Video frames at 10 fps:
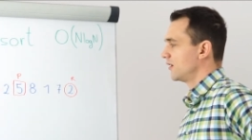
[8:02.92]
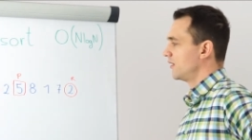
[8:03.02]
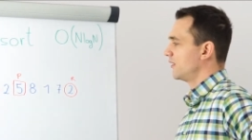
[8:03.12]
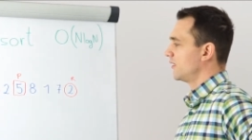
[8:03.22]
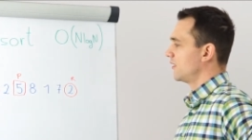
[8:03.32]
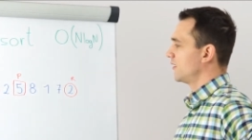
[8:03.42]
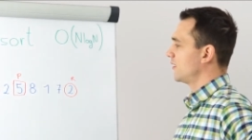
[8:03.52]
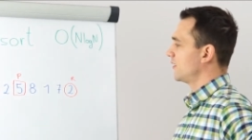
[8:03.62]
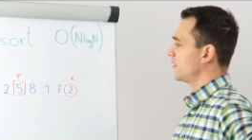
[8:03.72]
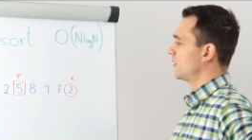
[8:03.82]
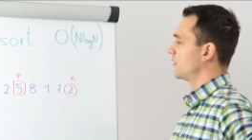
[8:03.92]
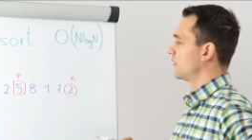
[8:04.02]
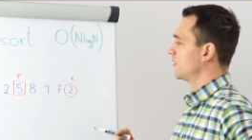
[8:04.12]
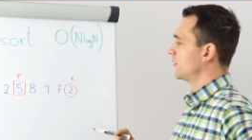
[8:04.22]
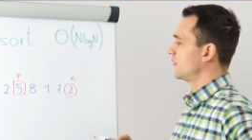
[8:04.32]

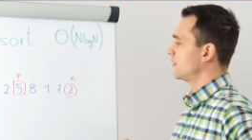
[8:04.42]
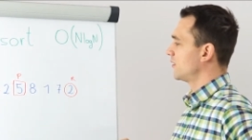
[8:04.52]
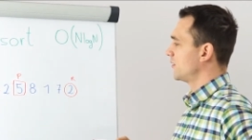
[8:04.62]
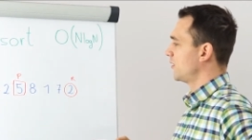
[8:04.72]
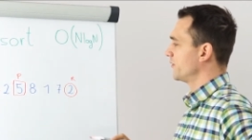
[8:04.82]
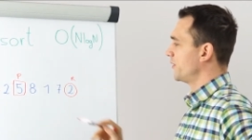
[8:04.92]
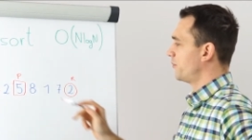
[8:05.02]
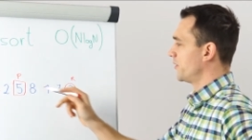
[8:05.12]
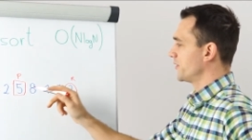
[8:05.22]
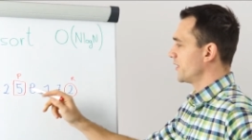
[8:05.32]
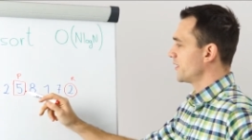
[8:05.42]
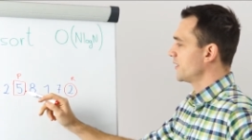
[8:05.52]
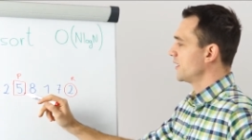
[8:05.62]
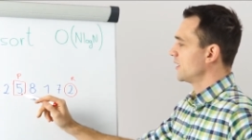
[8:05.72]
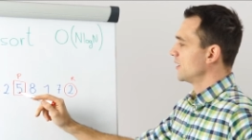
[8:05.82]
of the pointer.